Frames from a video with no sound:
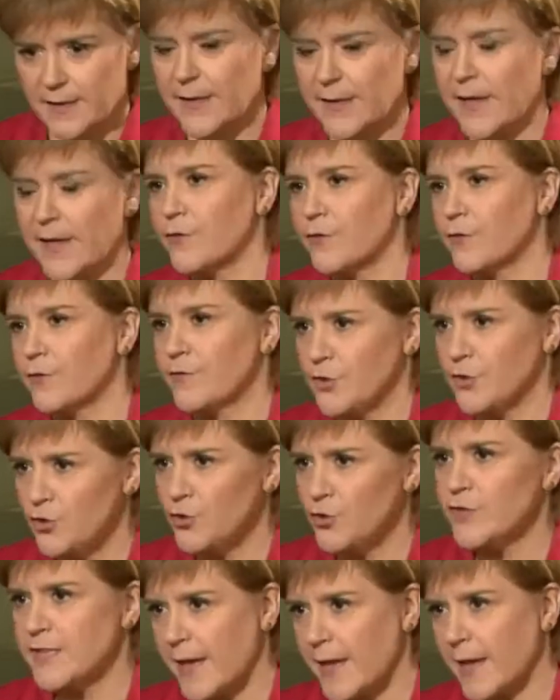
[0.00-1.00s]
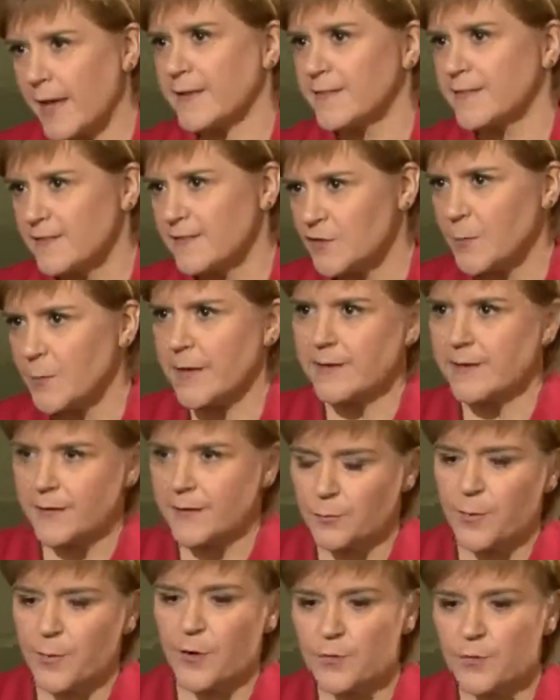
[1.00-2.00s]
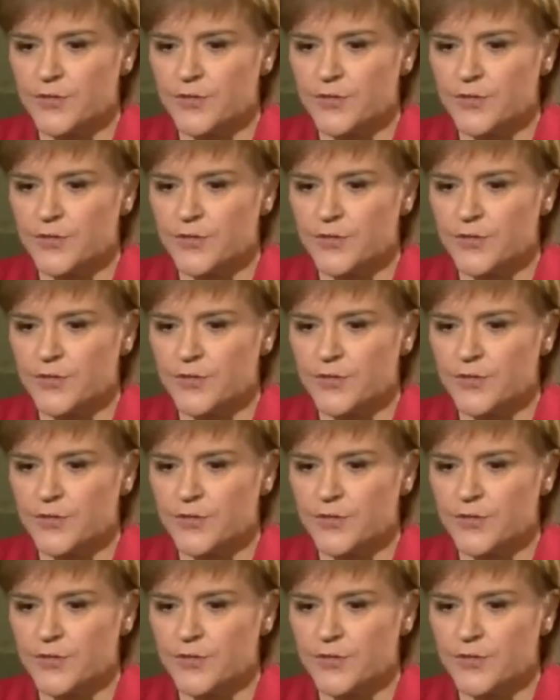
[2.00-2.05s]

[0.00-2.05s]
To take account of the new tax and spending